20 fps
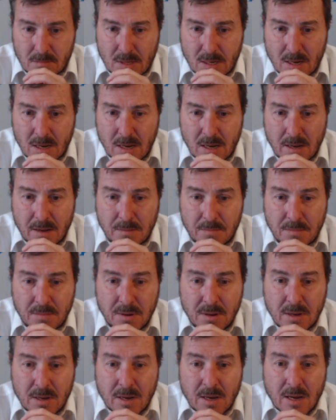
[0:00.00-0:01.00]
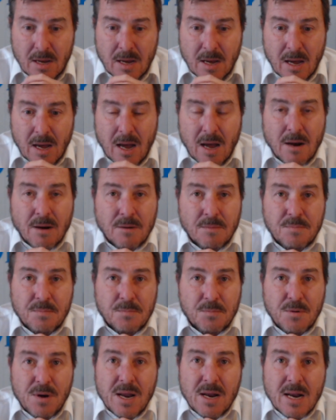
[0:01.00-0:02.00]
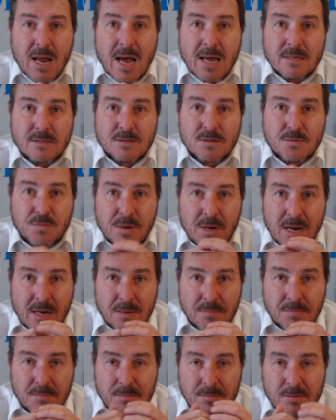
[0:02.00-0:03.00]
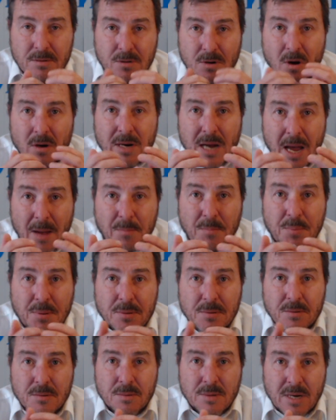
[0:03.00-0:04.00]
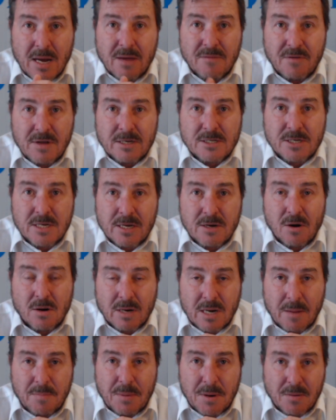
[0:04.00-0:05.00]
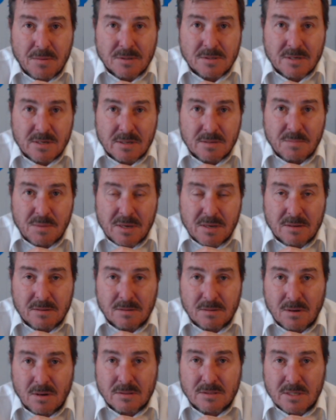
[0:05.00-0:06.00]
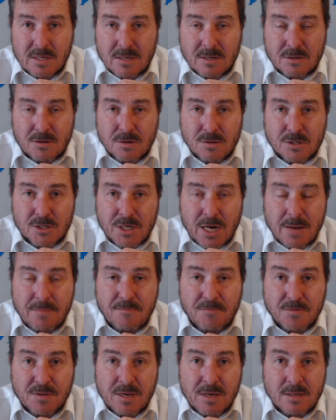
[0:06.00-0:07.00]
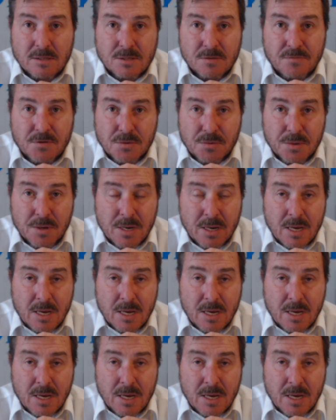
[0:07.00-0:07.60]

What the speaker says: I realized that when I eventually got up, I was going to be not in a good shape for the interview.